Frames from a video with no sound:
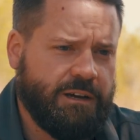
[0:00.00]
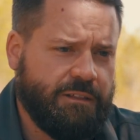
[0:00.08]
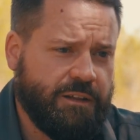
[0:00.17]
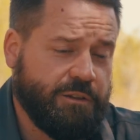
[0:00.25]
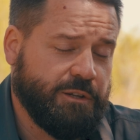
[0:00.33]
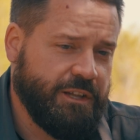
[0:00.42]

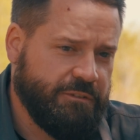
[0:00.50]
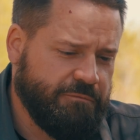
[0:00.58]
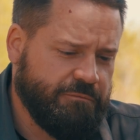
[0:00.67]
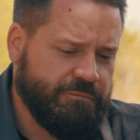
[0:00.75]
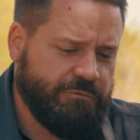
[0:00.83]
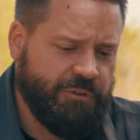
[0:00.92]
Elite
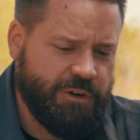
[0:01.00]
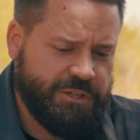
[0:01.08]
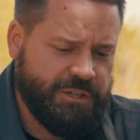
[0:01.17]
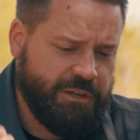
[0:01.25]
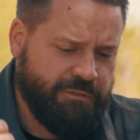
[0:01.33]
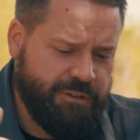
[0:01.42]

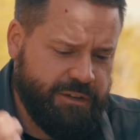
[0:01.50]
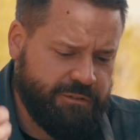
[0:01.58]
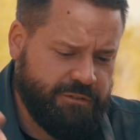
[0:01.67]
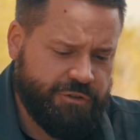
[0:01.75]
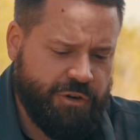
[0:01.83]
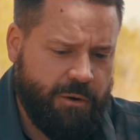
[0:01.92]
version of
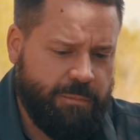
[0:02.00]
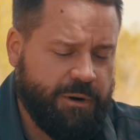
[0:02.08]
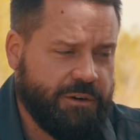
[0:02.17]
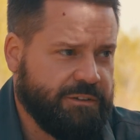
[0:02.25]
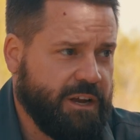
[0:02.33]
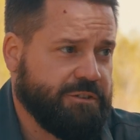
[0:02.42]
this
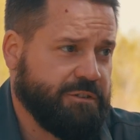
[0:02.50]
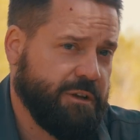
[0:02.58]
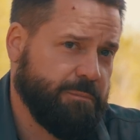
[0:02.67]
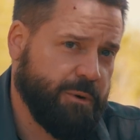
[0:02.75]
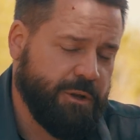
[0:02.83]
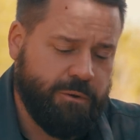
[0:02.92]
sharpener is actually
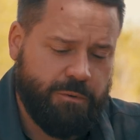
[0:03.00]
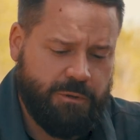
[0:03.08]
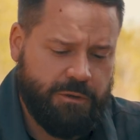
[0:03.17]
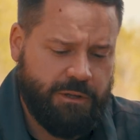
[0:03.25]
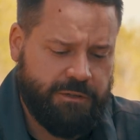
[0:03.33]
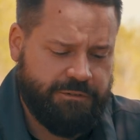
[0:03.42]
a pretty
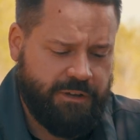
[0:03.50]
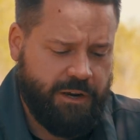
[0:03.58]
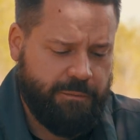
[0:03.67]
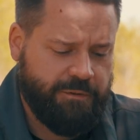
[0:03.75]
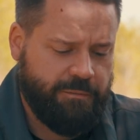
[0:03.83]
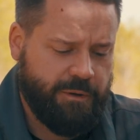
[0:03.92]
cool
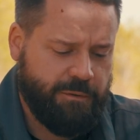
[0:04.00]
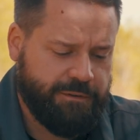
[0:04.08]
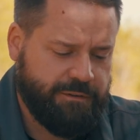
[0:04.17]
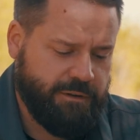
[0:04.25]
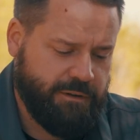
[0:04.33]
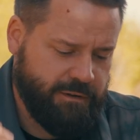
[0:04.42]
setup to be able
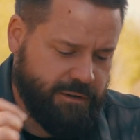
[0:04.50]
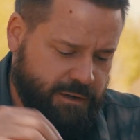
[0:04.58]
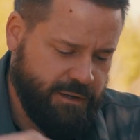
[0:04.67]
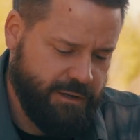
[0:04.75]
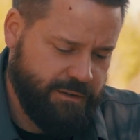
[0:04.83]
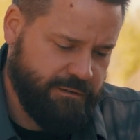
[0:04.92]
to
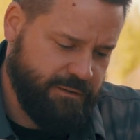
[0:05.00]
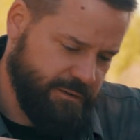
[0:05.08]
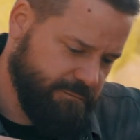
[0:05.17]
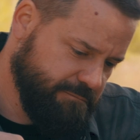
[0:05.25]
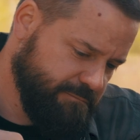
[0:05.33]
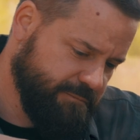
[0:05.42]

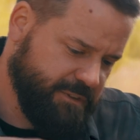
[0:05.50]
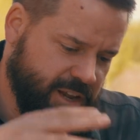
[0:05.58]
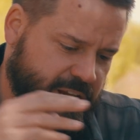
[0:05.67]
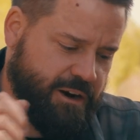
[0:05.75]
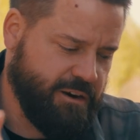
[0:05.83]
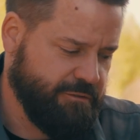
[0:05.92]

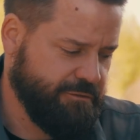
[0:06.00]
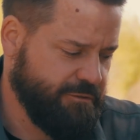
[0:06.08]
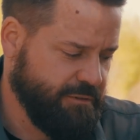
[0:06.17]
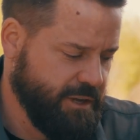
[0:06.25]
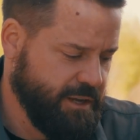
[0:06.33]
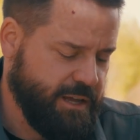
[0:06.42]
take care of
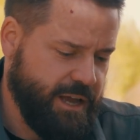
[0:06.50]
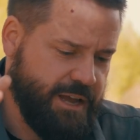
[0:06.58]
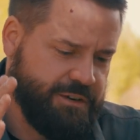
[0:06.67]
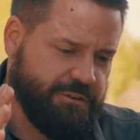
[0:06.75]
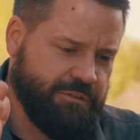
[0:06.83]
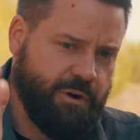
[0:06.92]

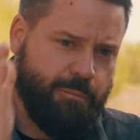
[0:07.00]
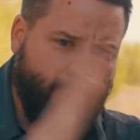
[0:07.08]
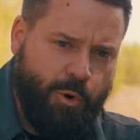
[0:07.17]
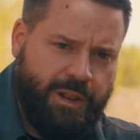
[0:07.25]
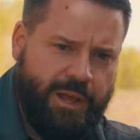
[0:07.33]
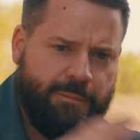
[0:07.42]
edges that are
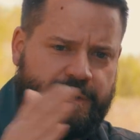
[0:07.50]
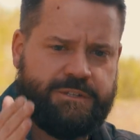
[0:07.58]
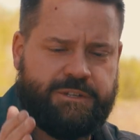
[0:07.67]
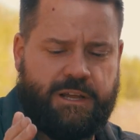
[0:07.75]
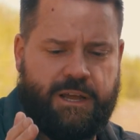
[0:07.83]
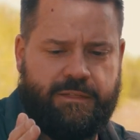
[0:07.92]
more
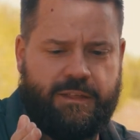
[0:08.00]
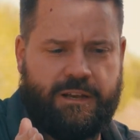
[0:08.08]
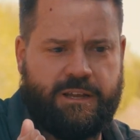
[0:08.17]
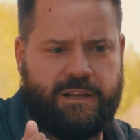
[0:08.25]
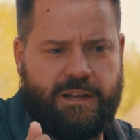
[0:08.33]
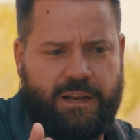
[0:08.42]
damaged and then
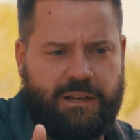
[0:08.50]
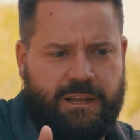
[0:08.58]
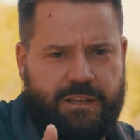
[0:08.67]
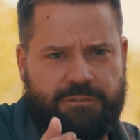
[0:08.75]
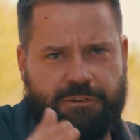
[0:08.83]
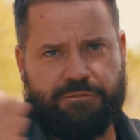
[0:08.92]
get an
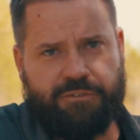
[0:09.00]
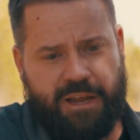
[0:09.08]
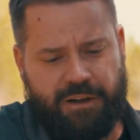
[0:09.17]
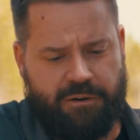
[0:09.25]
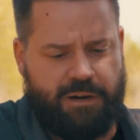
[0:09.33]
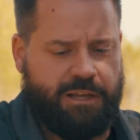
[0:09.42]
even
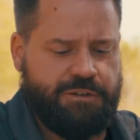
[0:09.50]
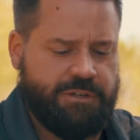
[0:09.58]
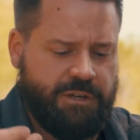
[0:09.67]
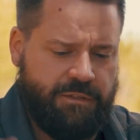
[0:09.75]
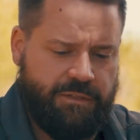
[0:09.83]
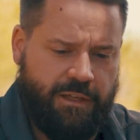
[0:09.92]
finer edge
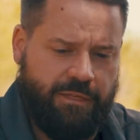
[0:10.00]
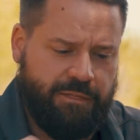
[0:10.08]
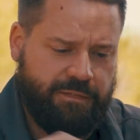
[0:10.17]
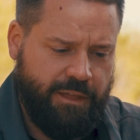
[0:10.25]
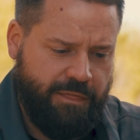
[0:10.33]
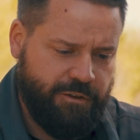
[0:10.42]
than
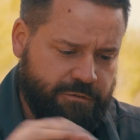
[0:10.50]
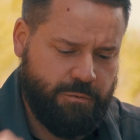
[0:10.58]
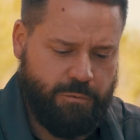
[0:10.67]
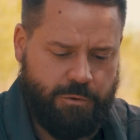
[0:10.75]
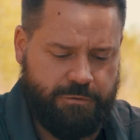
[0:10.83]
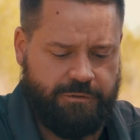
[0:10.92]
this
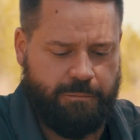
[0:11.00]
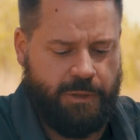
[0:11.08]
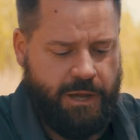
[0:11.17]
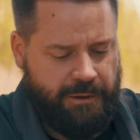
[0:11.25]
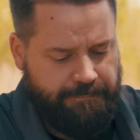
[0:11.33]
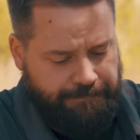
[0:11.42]
one will supply.